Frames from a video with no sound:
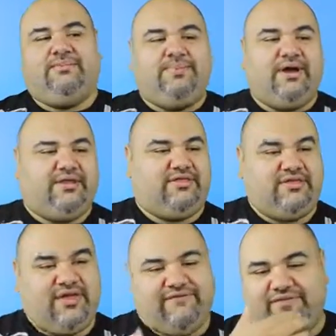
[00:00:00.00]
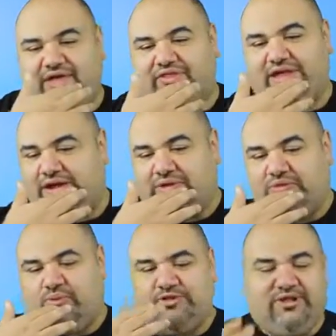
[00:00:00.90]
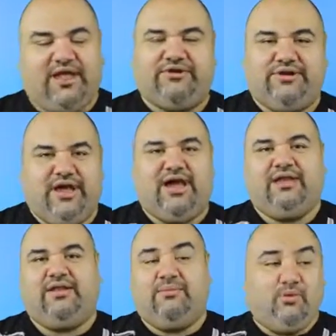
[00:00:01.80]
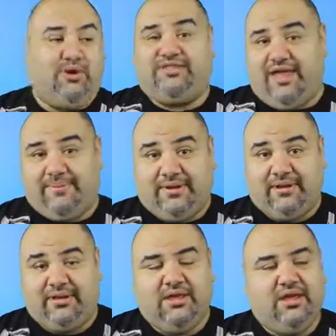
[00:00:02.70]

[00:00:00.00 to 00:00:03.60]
But if nothing else, whether you like it or not, number one, it's happening.